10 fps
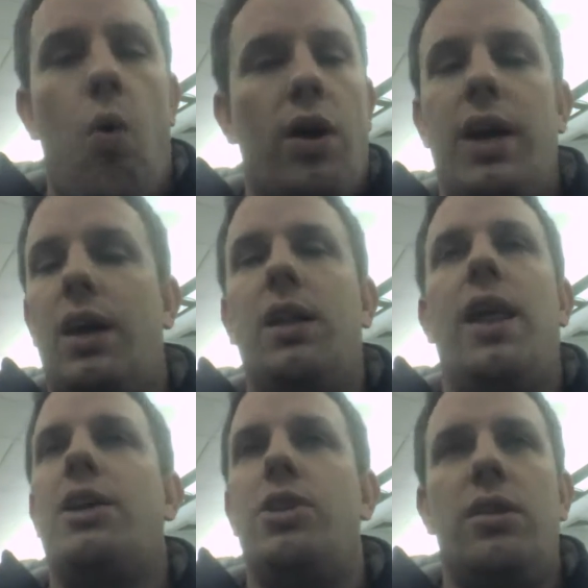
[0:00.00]
a working
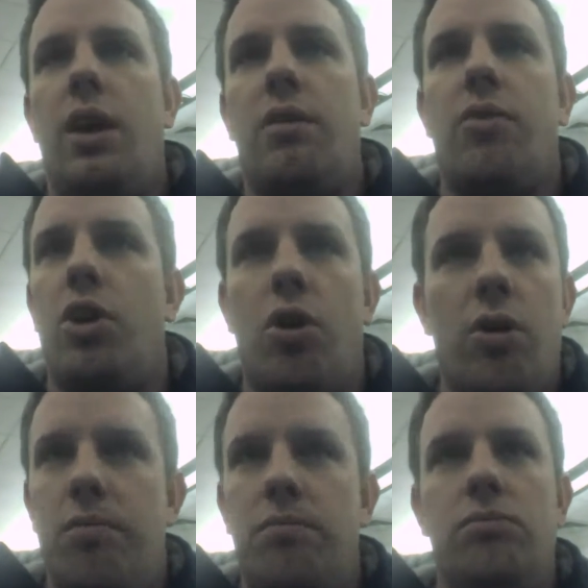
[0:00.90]
collection thing for
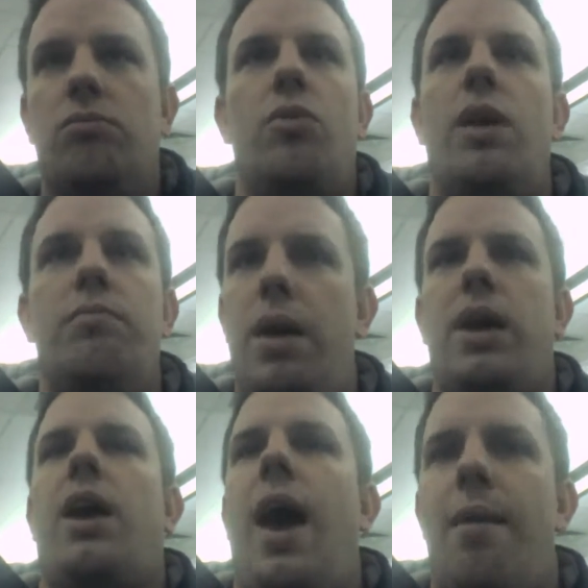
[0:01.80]
your
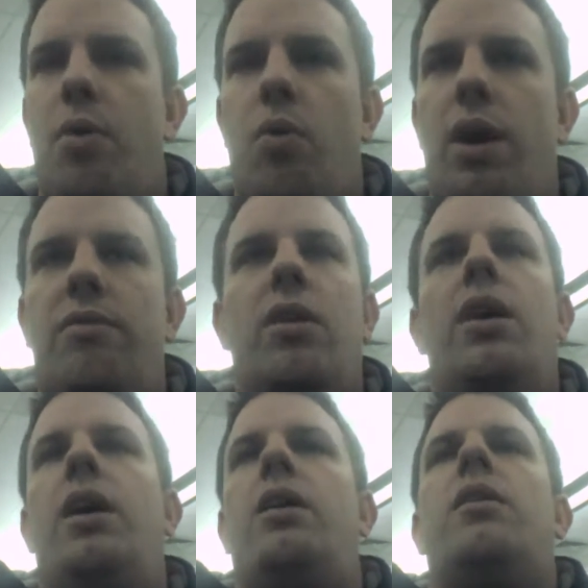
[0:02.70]
baking app or
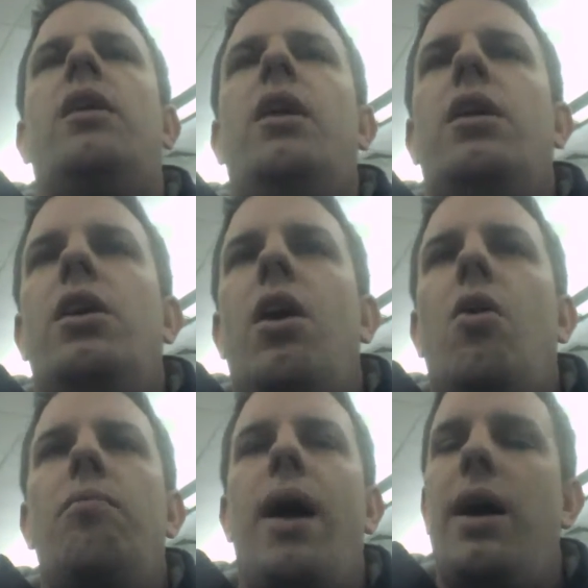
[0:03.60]
whatever, and
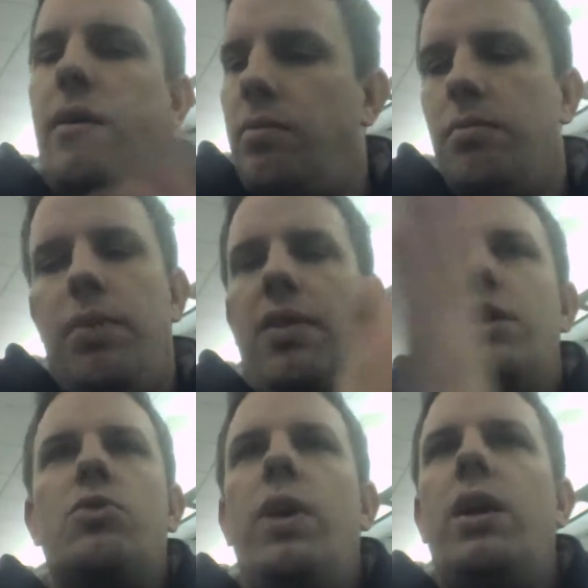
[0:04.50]
by
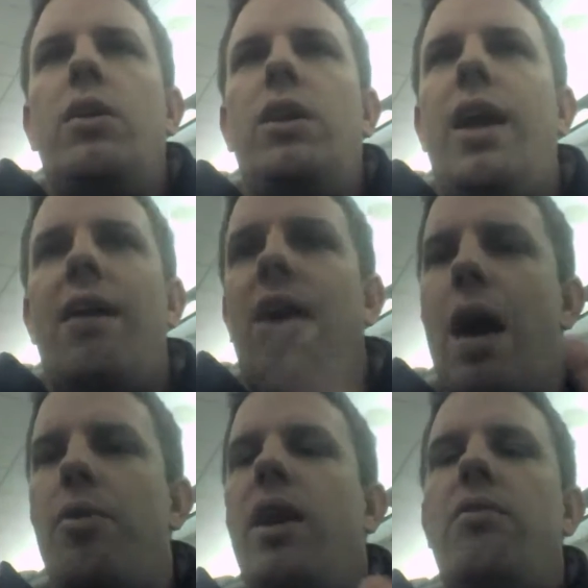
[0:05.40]
this week you need to have
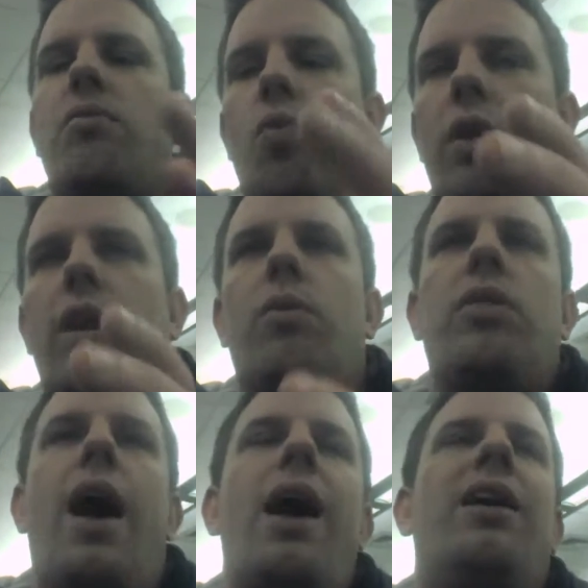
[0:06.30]
Hibernate working
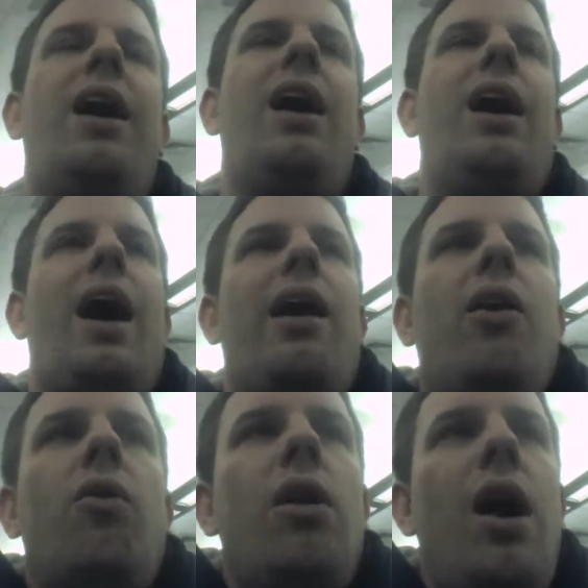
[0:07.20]
with that. I
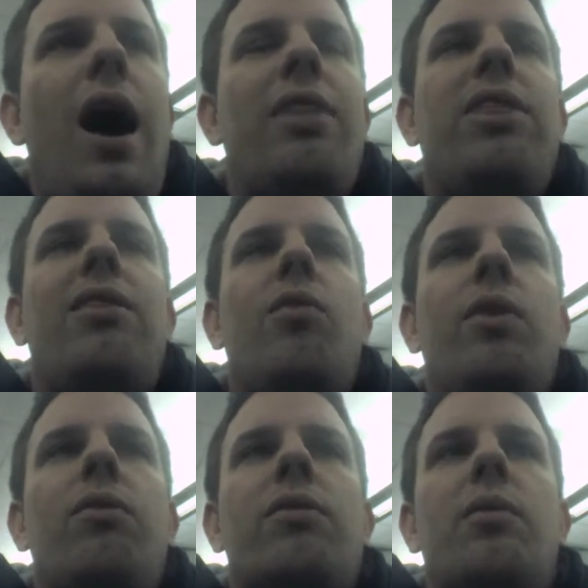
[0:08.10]
don't know. I think that
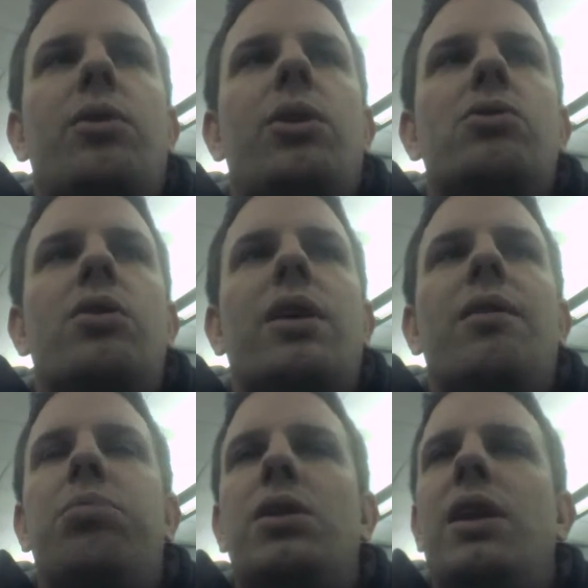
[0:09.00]
we would have come closer to
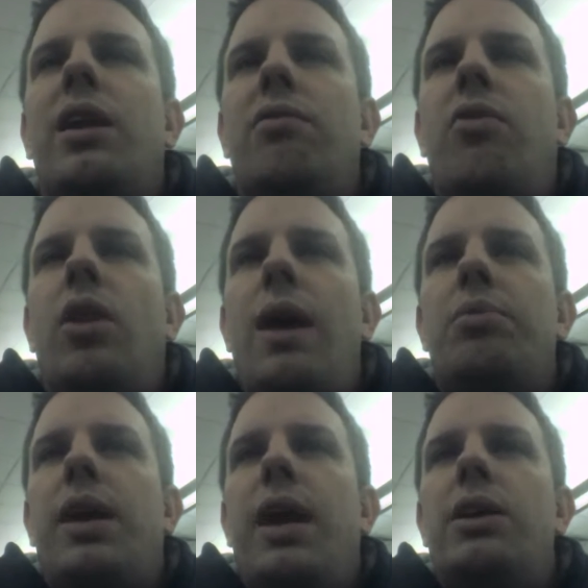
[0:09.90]
completing a full
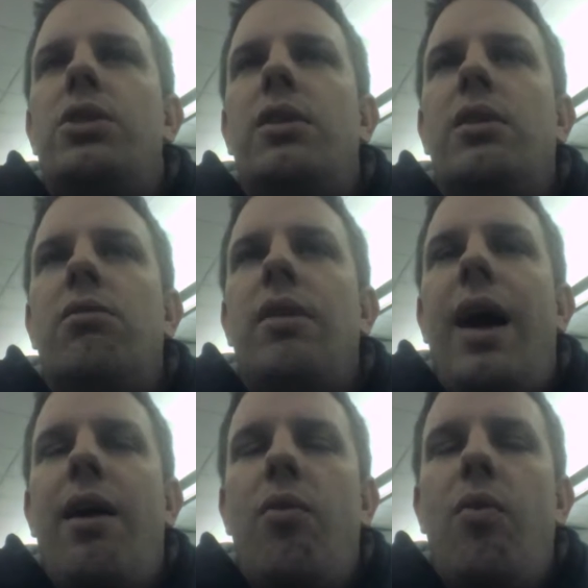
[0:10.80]
application
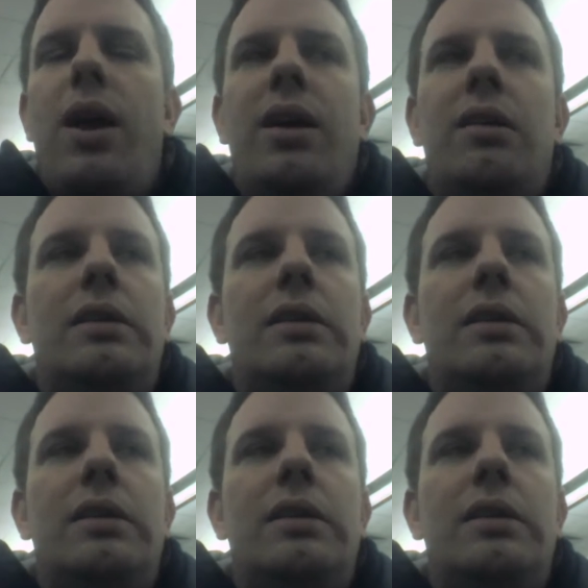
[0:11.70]
that way.